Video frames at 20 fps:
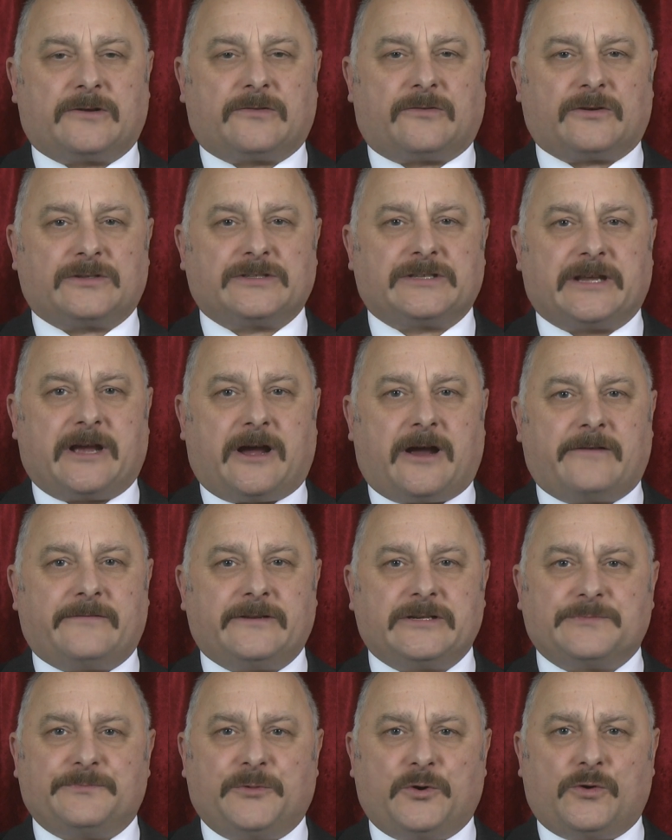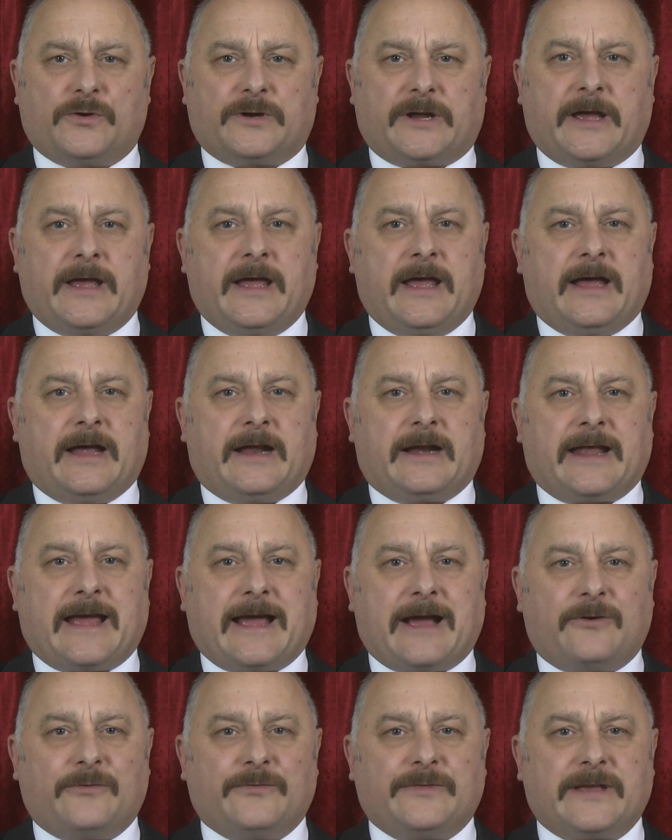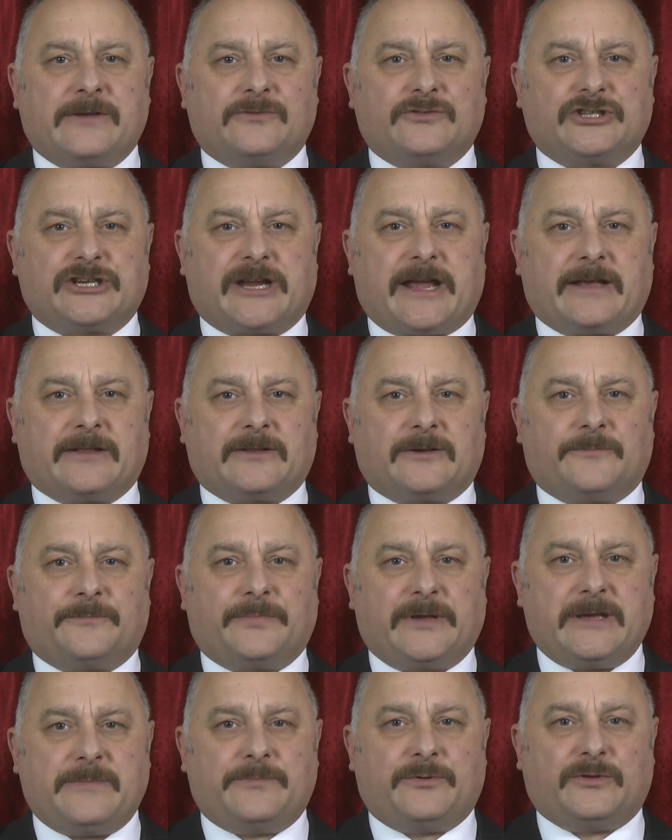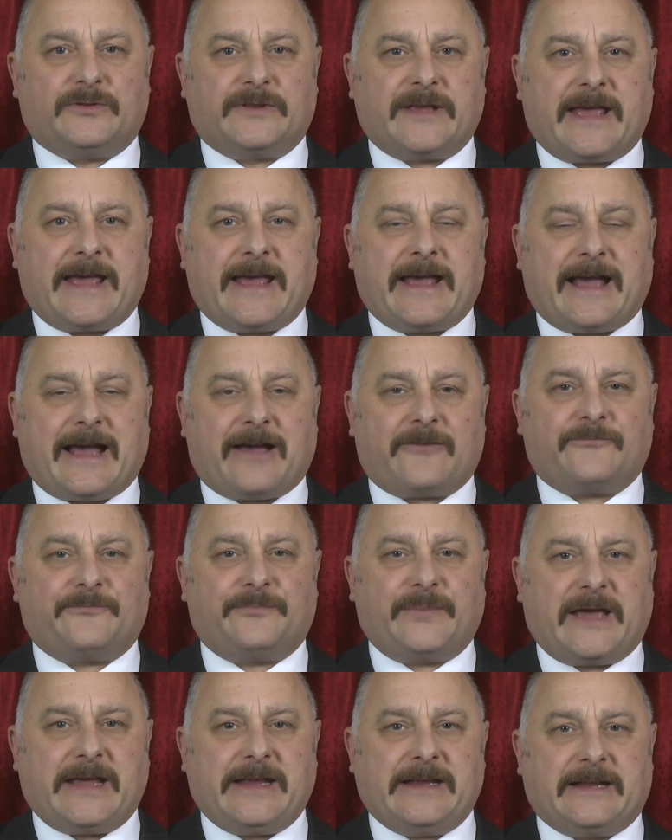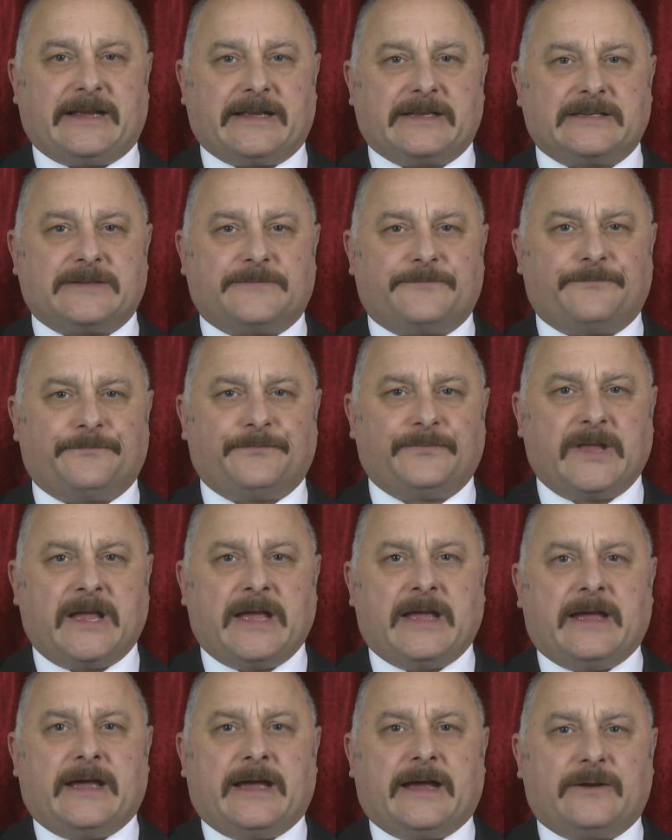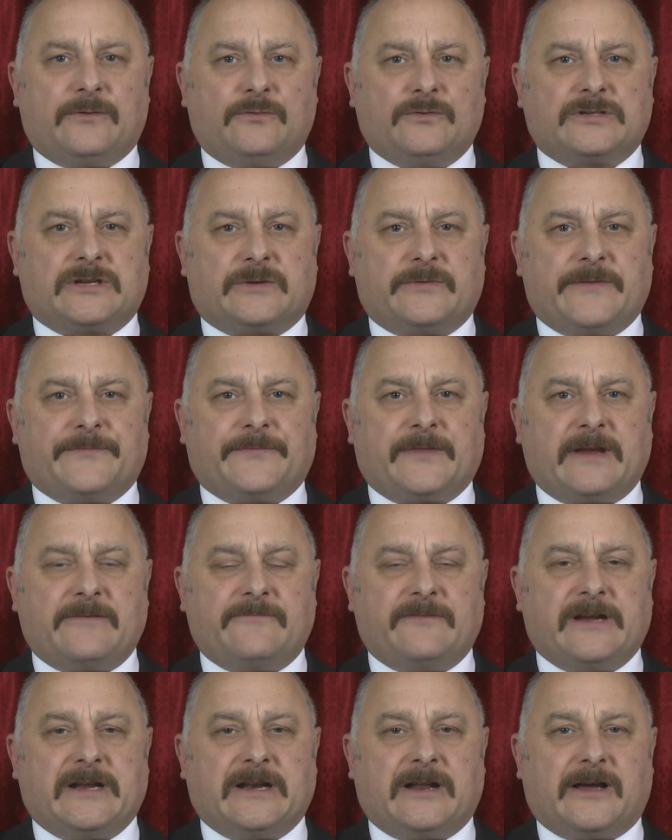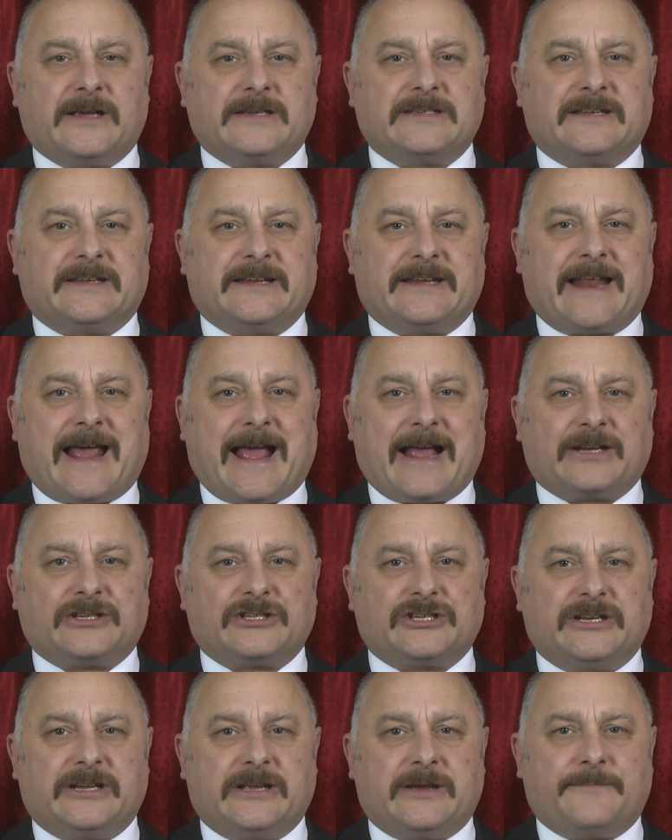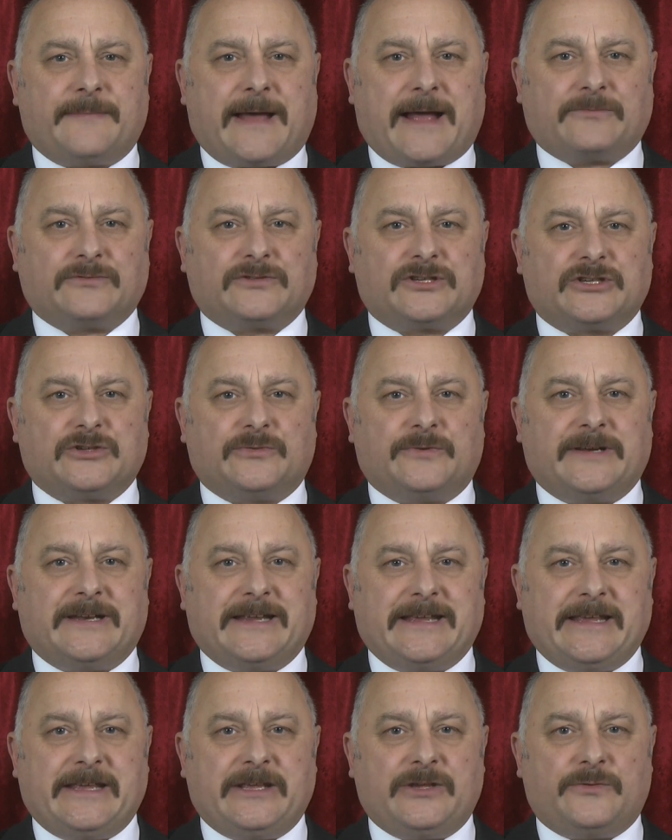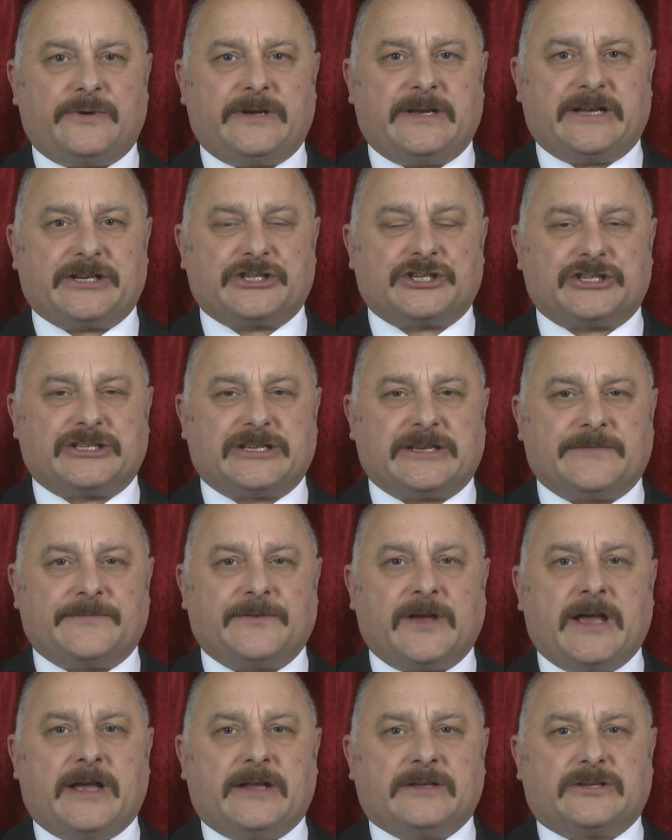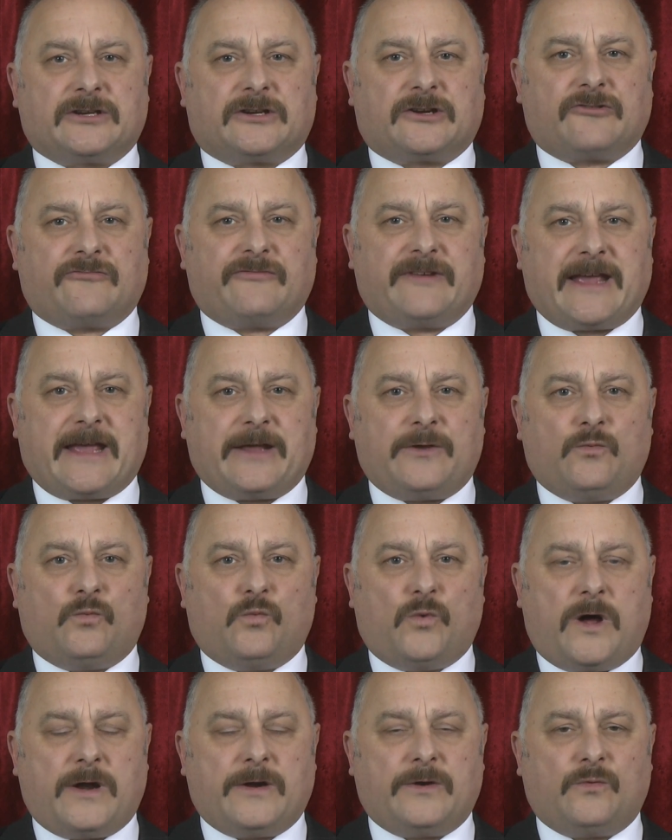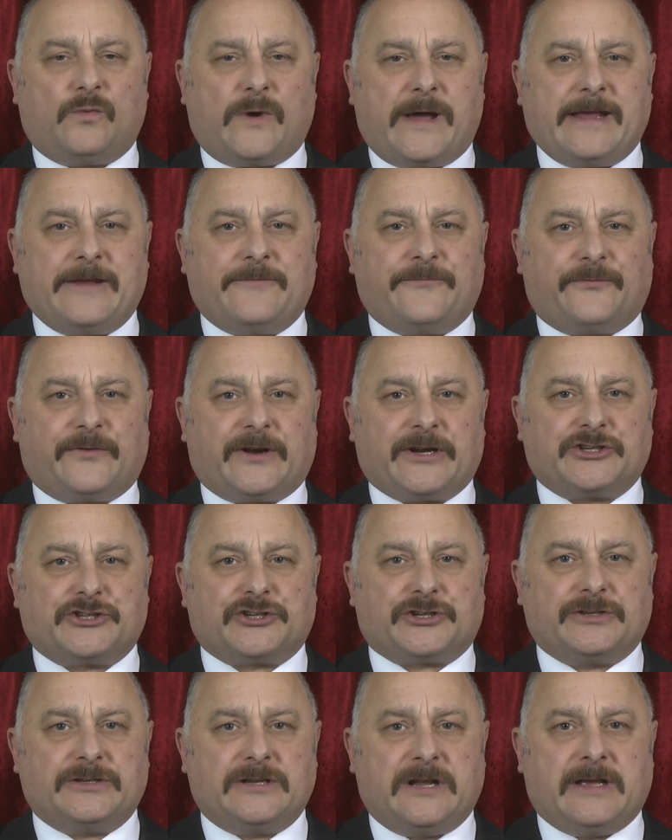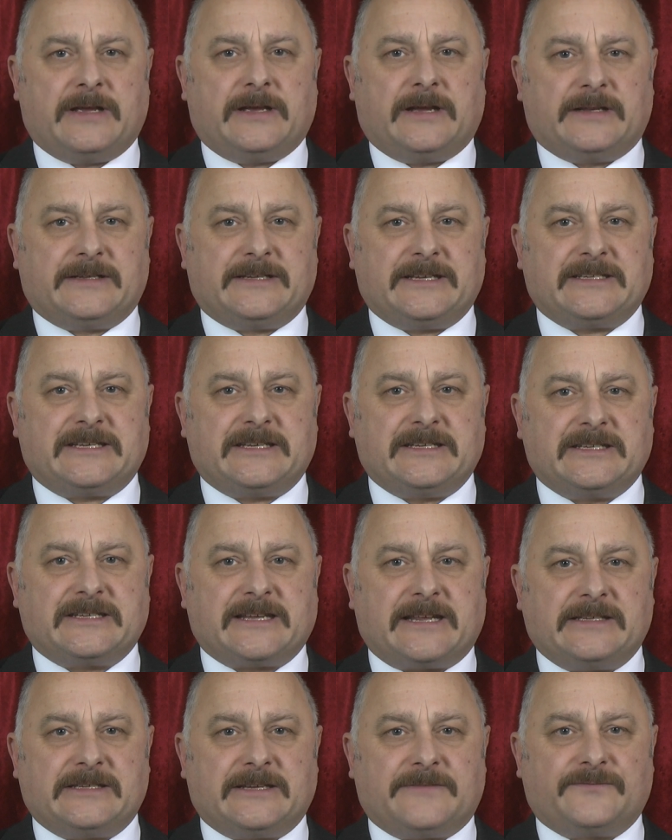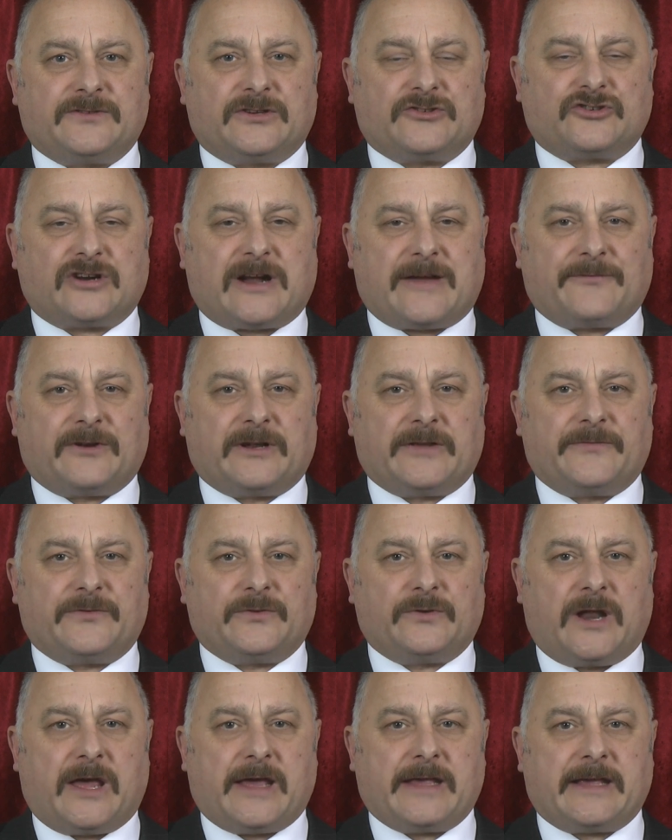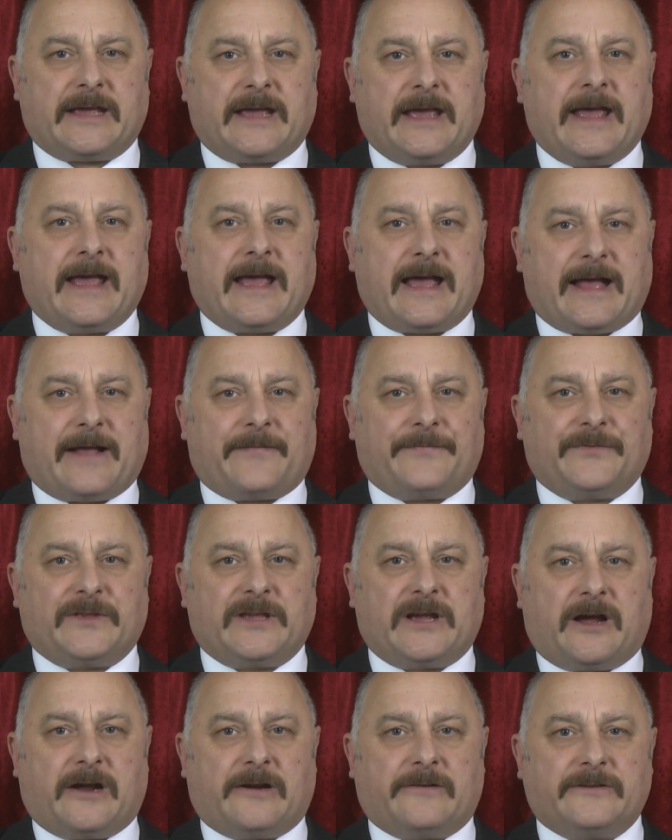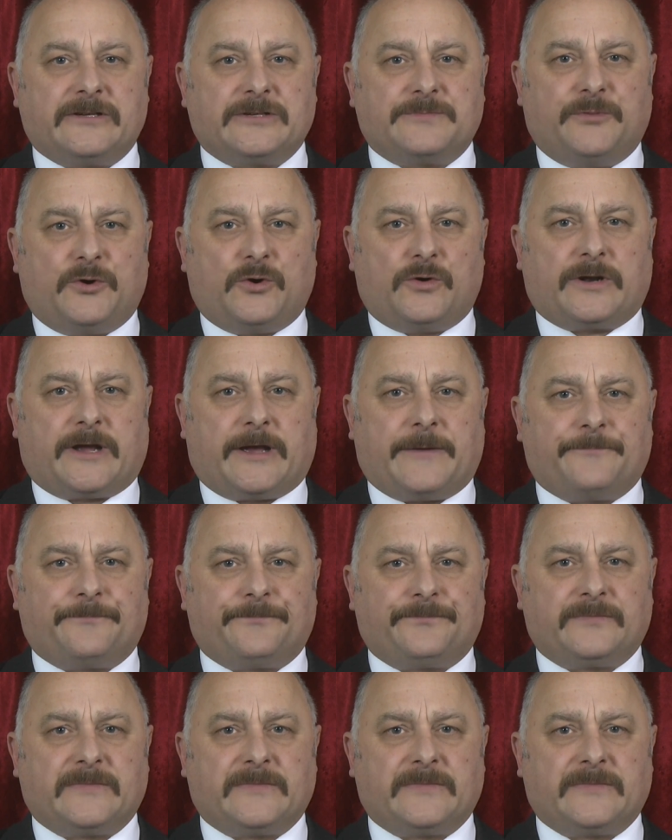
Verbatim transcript: across the Irish border and how they'll check that people there have paid it. And also if they realise that it actually amounts to an EU initiative to create one way friction, a disincentive to travel if you like, at the Irish border.